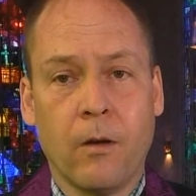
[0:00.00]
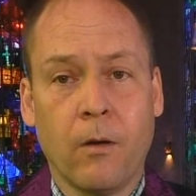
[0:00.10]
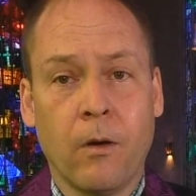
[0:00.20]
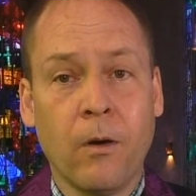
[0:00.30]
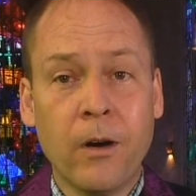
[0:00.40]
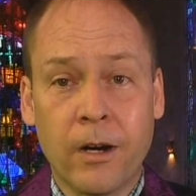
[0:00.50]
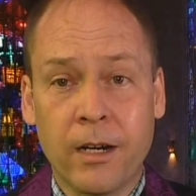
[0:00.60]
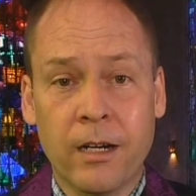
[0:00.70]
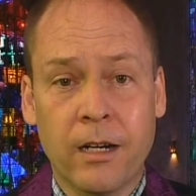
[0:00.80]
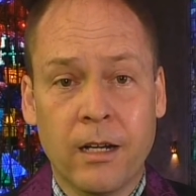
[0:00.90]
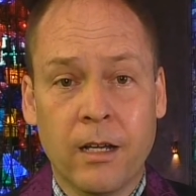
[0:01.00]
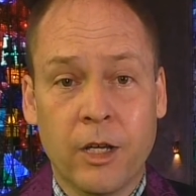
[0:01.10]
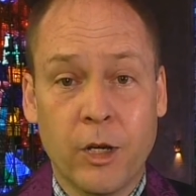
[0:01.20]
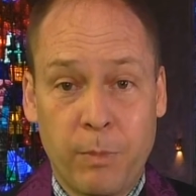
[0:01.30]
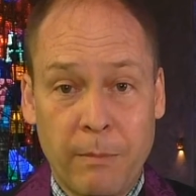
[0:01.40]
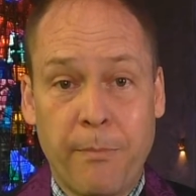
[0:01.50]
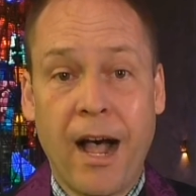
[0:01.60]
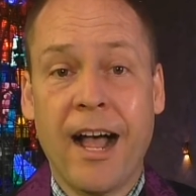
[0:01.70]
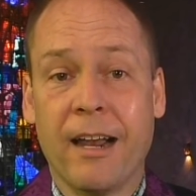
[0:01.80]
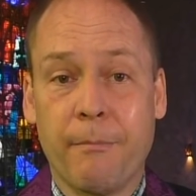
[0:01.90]
or could be
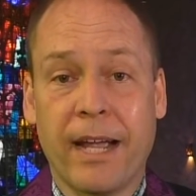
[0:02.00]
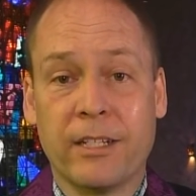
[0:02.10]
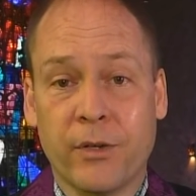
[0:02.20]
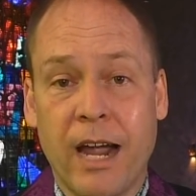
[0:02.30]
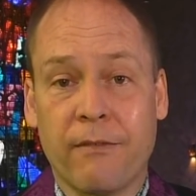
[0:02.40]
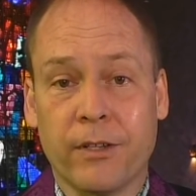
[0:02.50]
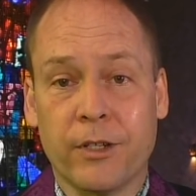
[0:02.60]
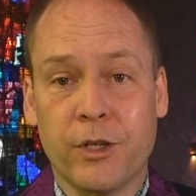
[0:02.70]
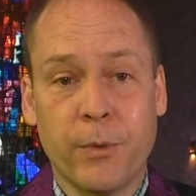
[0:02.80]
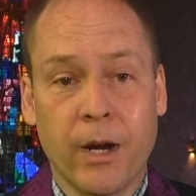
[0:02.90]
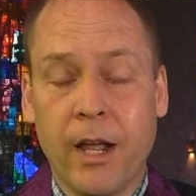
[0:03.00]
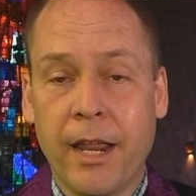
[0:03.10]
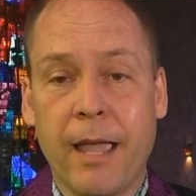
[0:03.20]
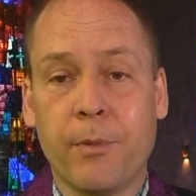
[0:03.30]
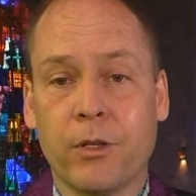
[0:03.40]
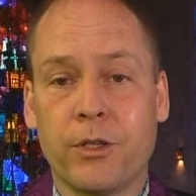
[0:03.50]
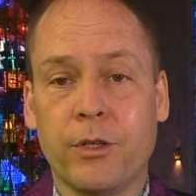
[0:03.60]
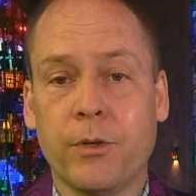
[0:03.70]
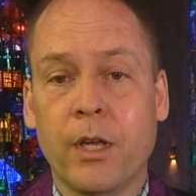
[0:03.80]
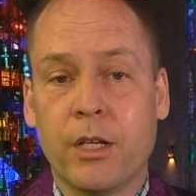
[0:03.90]
bought by travelers who were unable
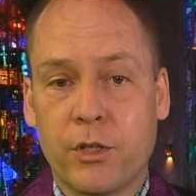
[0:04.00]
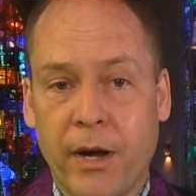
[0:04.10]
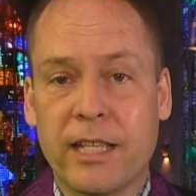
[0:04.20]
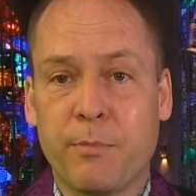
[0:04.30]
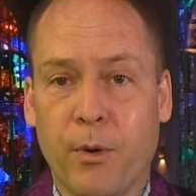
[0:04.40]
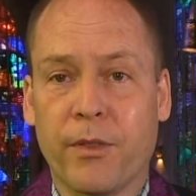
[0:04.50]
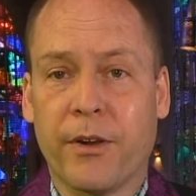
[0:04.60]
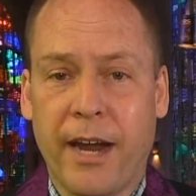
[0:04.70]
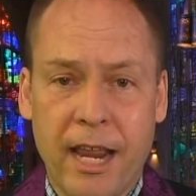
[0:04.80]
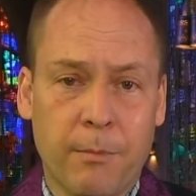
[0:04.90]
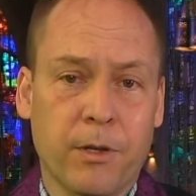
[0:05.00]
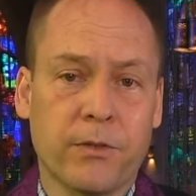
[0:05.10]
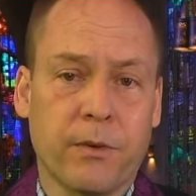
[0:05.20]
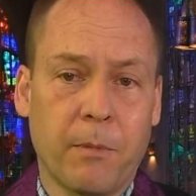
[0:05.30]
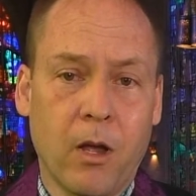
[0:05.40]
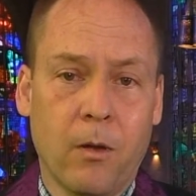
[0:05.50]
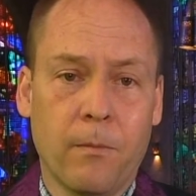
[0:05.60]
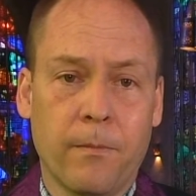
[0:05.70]
to transport their animals from home.